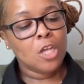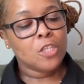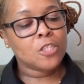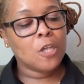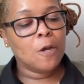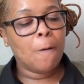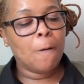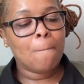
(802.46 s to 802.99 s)

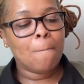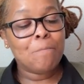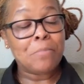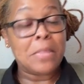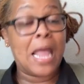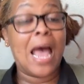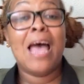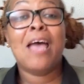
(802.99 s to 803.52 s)
So
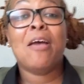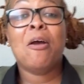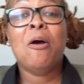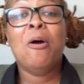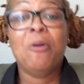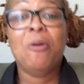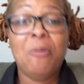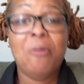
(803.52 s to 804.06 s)
not
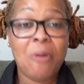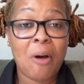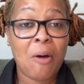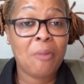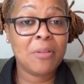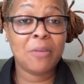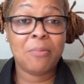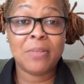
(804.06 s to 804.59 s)

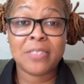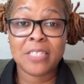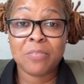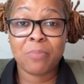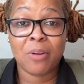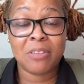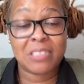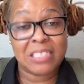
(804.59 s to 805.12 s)
only was
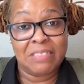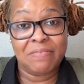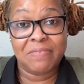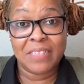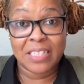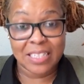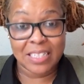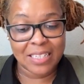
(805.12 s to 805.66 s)
this person a
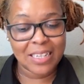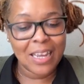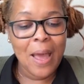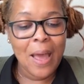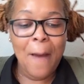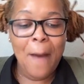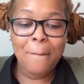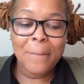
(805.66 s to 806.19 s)
villain,
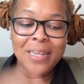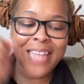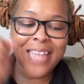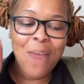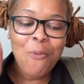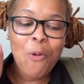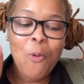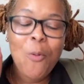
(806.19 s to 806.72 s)
but
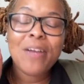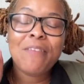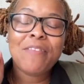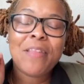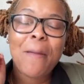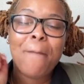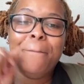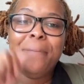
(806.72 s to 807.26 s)
they were one of
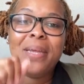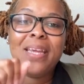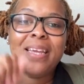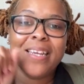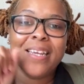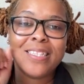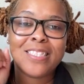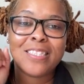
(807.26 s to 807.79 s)
the
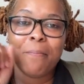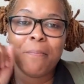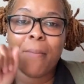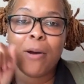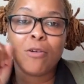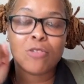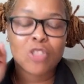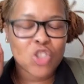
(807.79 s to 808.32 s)
biggest,
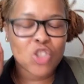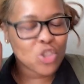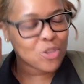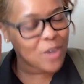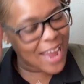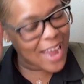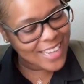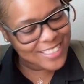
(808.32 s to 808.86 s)
most
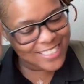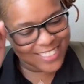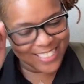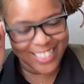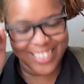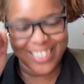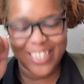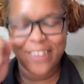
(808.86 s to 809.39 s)

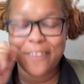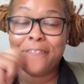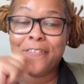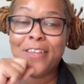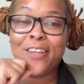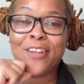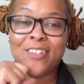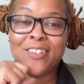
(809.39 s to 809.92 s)
tragic
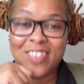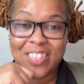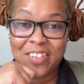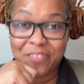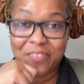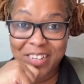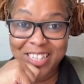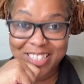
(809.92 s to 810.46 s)
figures
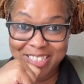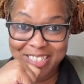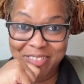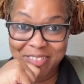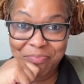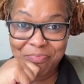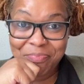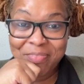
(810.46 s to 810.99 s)
in
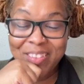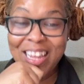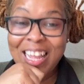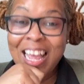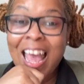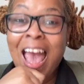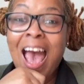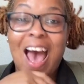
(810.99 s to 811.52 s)
fiction.
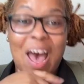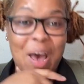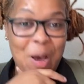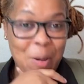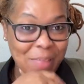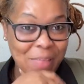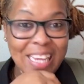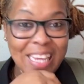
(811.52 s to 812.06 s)
I
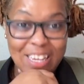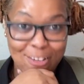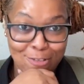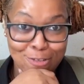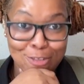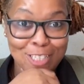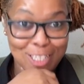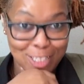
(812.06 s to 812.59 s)
hope that
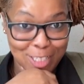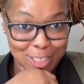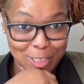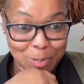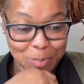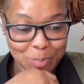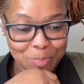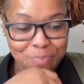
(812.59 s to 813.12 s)
gives you a
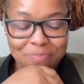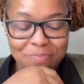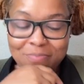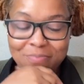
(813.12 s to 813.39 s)
clue.